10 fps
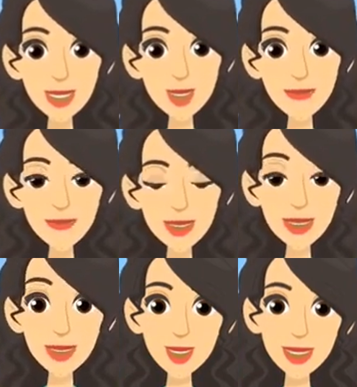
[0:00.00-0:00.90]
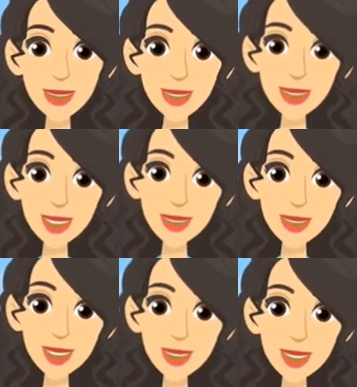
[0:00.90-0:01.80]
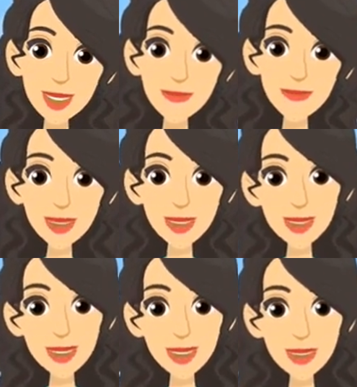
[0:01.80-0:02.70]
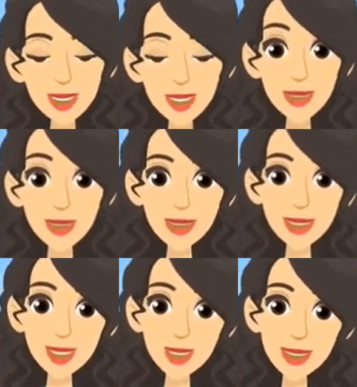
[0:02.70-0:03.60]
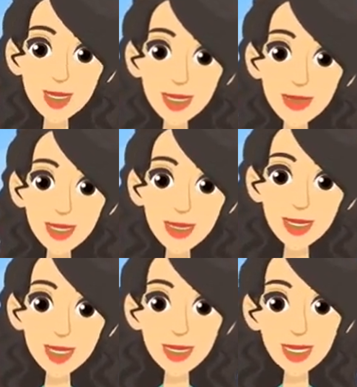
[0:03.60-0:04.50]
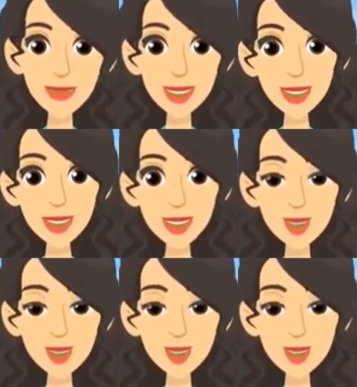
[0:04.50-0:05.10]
promote timely delivery, and protect buyers from fraudulent practices.